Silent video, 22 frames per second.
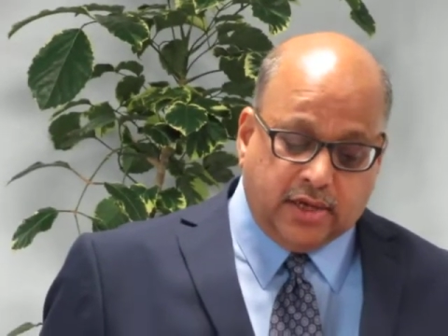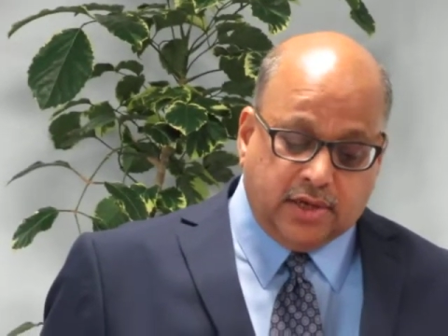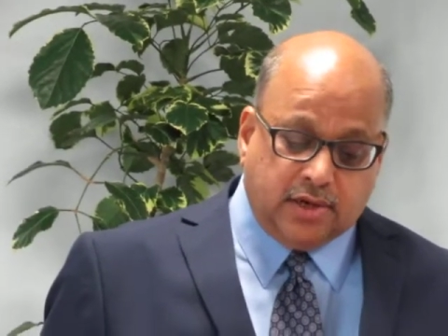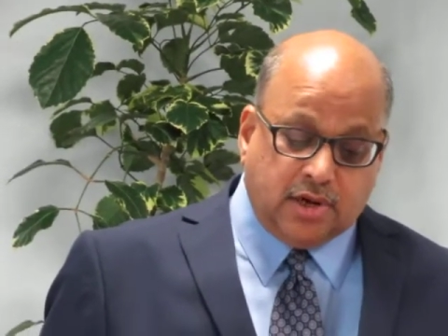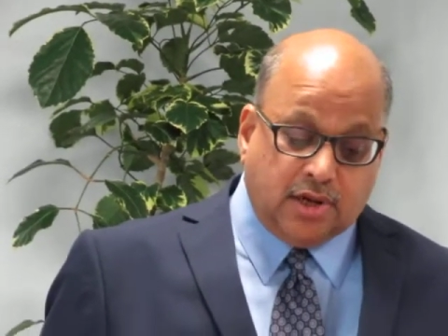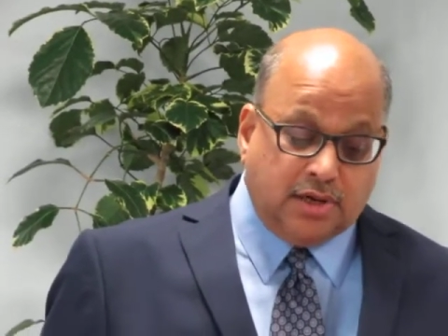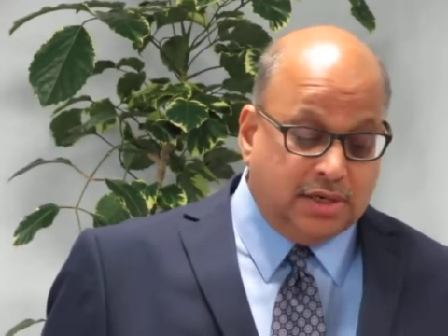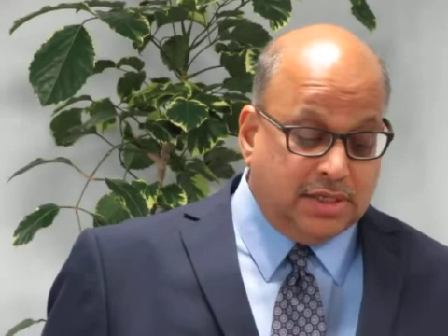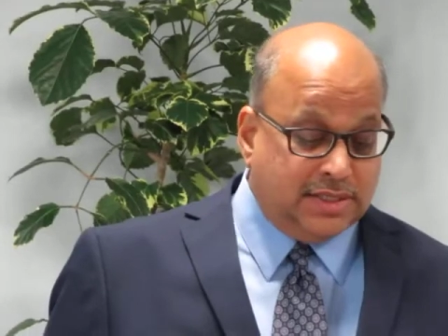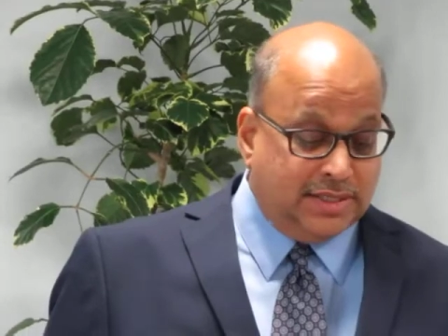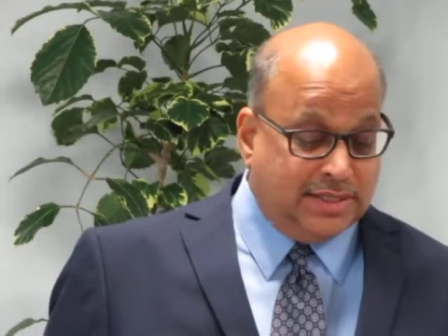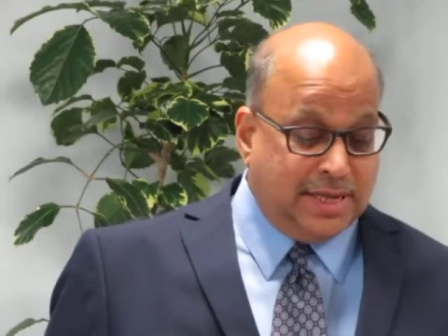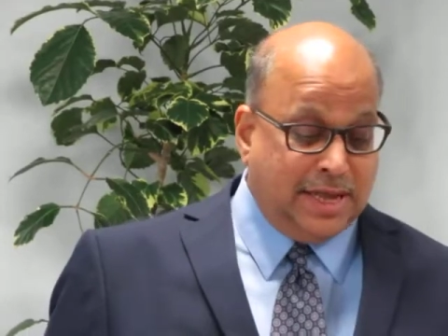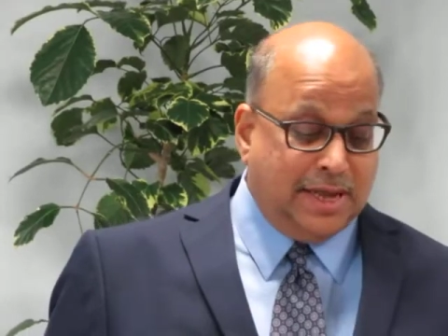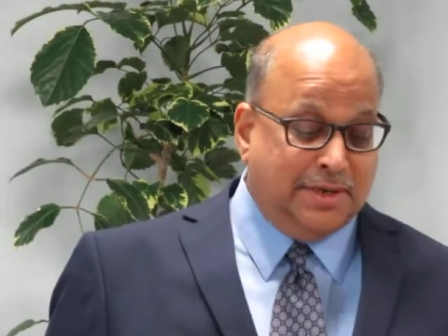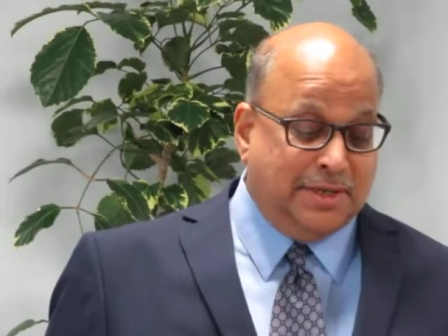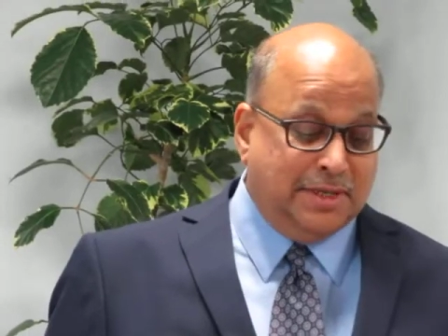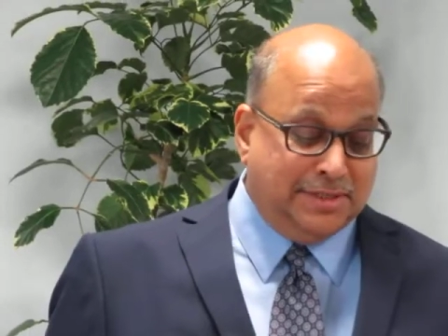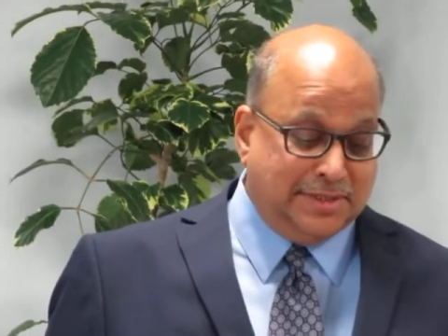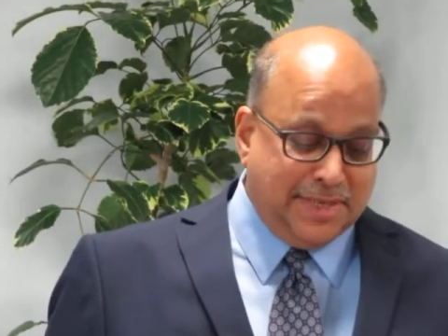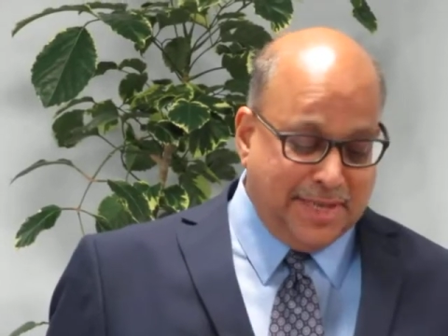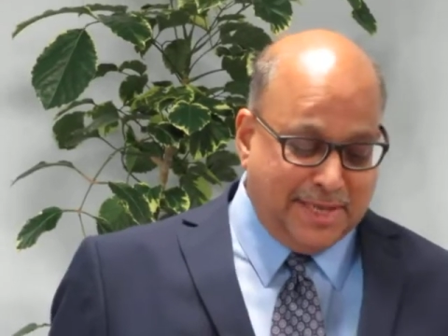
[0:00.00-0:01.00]
could
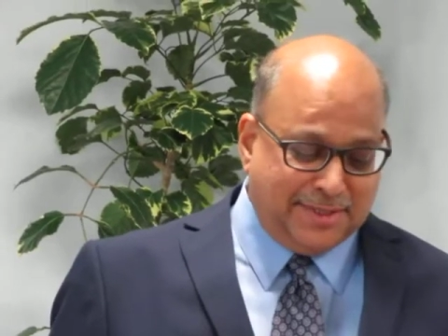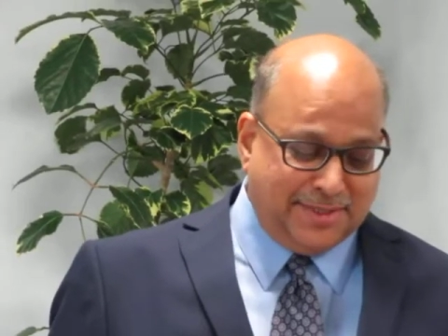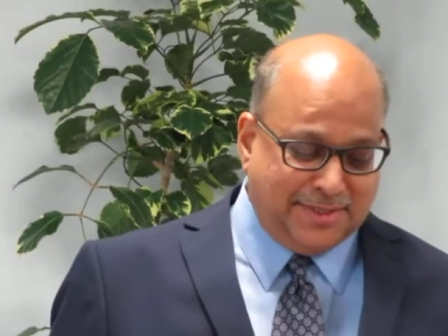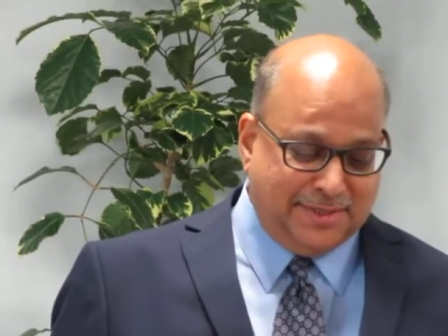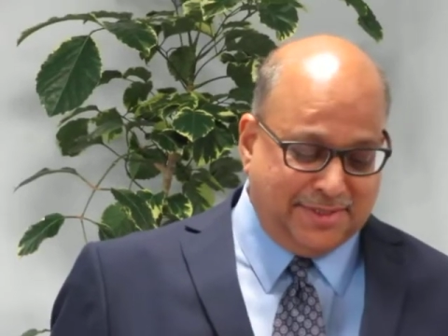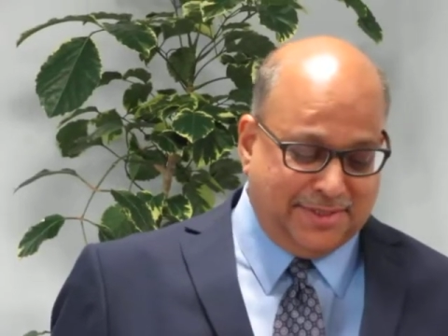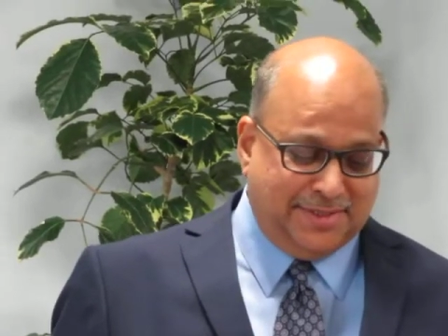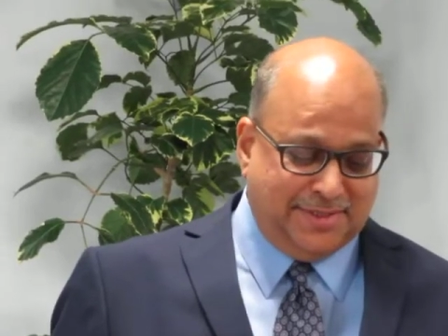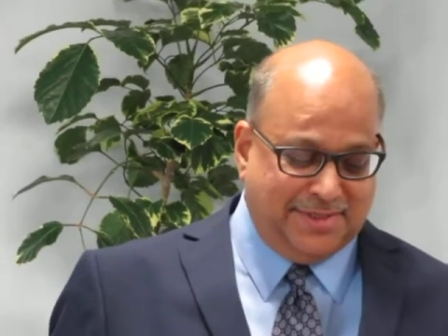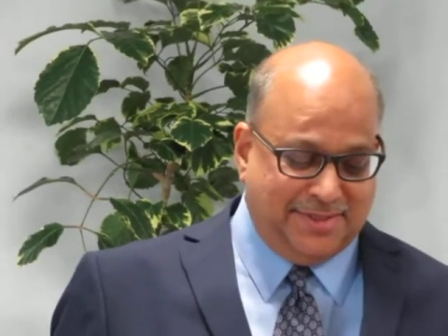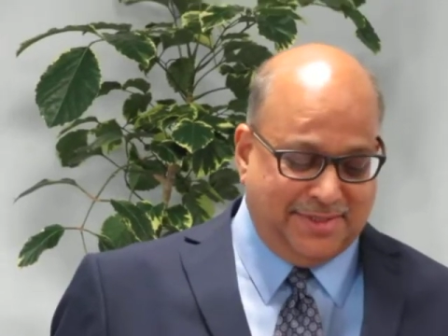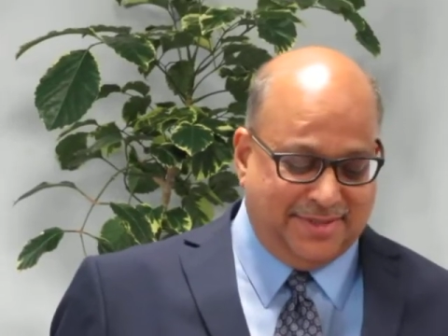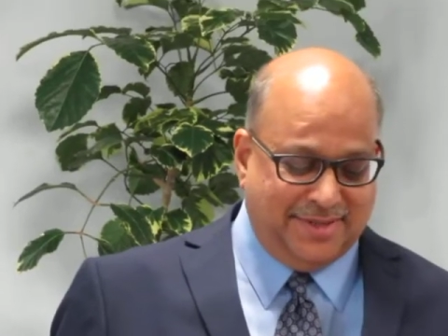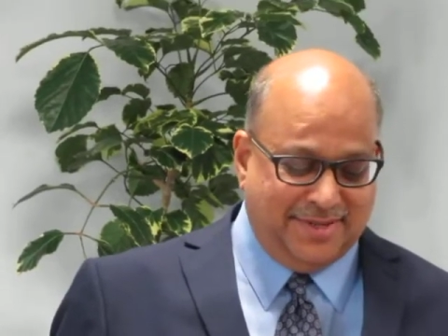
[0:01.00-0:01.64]
understand his letters,